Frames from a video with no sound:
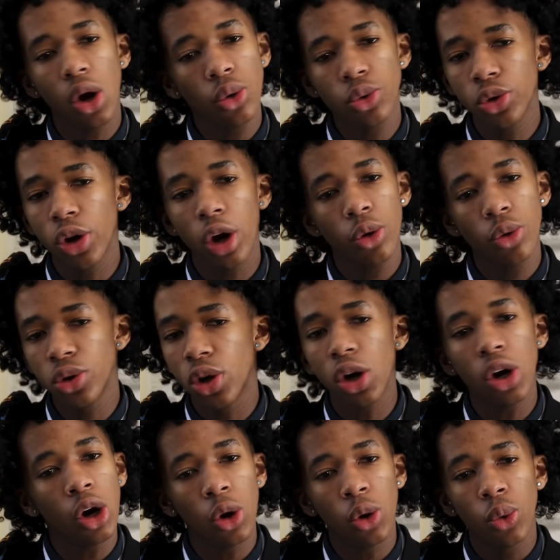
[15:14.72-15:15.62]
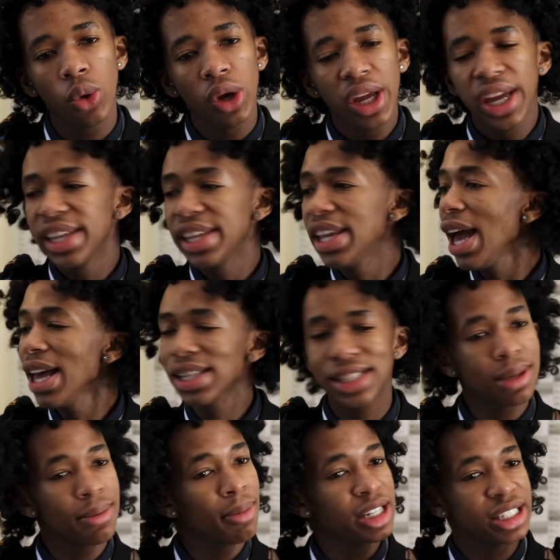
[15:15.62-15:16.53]
No. Yes,
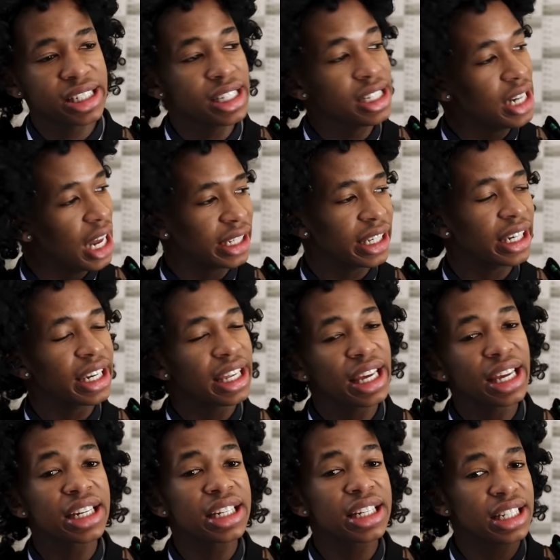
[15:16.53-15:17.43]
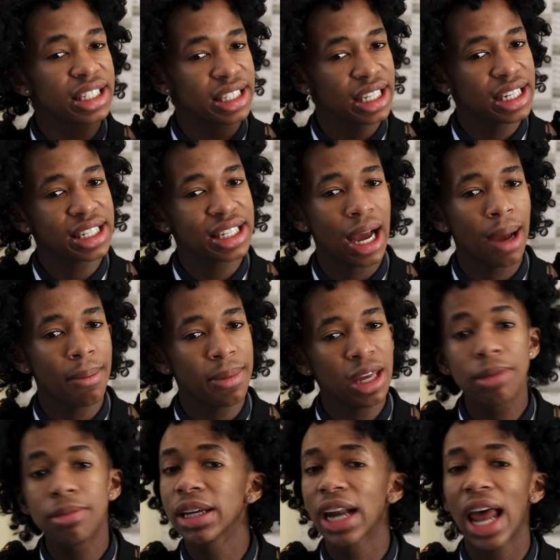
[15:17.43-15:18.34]
the machine, I can hear it. It says come here,
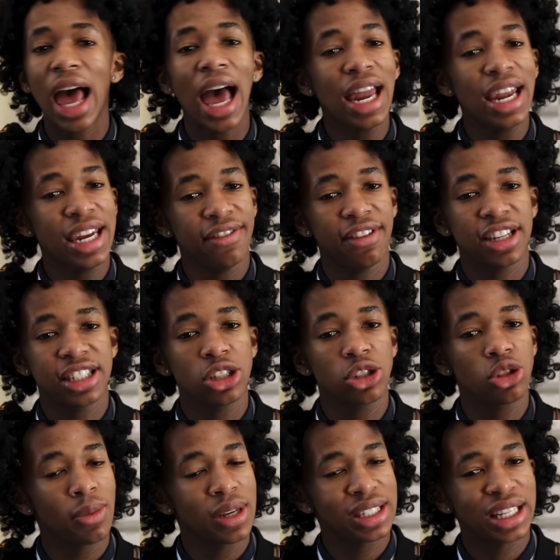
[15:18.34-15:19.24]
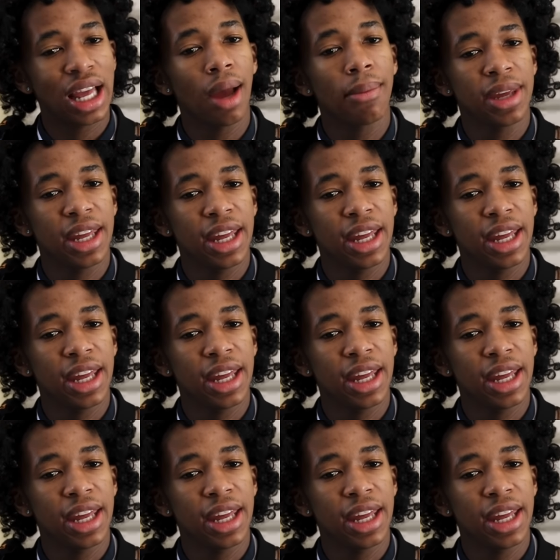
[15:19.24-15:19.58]
man. I never said you must come here.